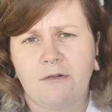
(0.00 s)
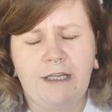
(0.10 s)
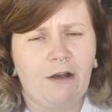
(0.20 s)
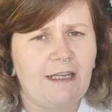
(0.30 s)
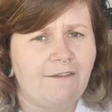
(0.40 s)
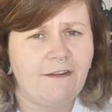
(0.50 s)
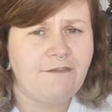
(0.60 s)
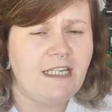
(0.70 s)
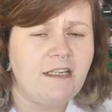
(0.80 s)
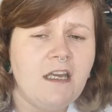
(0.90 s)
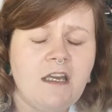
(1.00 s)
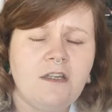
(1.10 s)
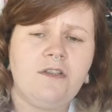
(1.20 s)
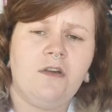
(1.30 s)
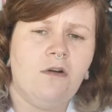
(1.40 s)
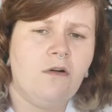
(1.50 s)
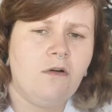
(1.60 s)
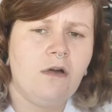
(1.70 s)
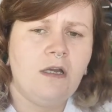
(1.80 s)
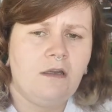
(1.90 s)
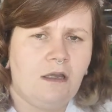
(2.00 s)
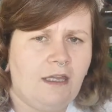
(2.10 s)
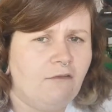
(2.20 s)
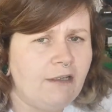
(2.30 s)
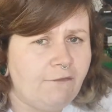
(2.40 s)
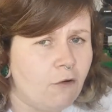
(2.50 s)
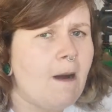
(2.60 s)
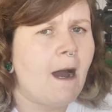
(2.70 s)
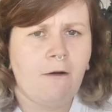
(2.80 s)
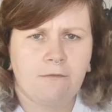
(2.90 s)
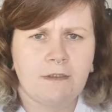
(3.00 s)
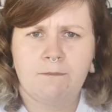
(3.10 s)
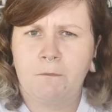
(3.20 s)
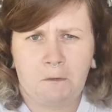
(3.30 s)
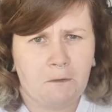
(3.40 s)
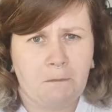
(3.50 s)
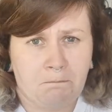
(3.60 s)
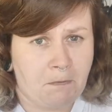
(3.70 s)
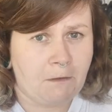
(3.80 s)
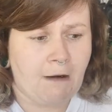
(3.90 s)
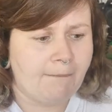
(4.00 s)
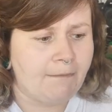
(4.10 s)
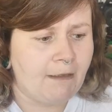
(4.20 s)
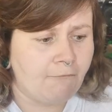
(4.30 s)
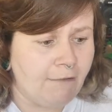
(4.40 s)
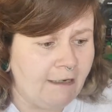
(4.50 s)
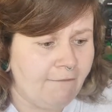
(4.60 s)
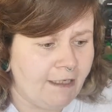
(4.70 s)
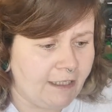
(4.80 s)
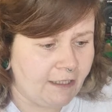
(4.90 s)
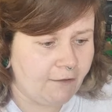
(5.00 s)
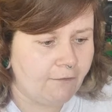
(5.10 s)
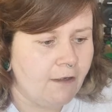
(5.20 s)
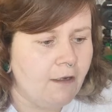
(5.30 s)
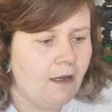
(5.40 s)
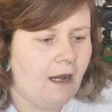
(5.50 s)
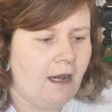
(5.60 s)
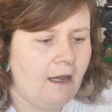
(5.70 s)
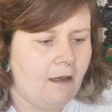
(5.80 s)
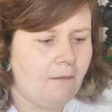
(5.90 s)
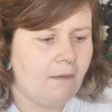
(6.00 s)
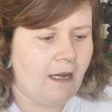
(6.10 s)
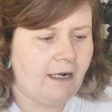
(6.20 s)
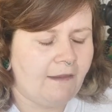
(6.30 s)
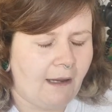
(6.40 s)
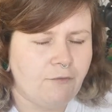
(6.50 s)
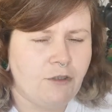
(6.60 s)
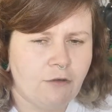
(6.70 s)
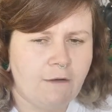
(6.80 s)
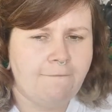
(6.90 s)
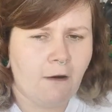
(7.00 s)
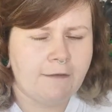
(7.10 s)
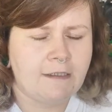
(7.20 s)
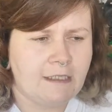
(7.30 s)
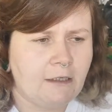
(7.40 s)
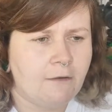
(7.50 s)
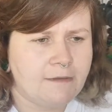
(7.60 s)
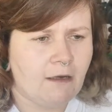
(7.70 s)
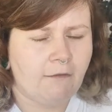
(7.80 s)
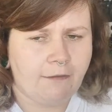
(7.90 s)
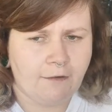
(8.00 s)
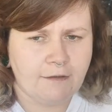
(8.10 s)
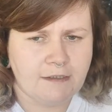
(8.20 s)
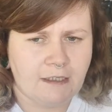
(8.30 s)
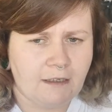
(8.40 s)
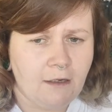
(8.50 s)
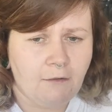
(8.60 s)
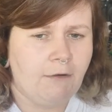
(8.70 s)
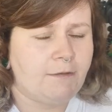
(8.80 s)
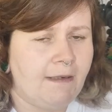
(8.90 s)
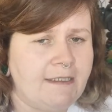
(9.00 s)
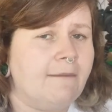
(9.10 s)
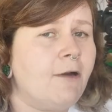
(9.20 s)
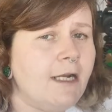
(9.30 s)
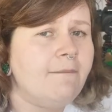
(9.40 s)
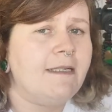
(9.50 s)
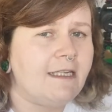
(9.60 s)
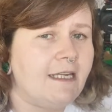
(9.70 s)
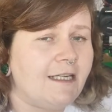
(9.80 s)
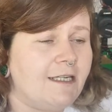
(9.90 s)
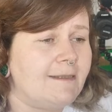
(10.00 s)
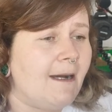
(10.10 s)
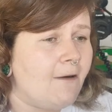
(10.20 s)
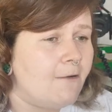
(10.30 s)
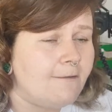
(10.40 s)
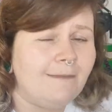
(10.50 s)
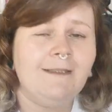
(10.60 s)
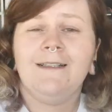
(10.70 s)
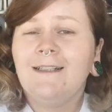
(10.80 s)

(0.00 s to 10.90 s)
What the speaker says: only got like 50. So they're only £4, but grab them. They're really, really cute. And I'm sure Father's Day comes out on Thursday, which means I'm going to miss it because I'm at home.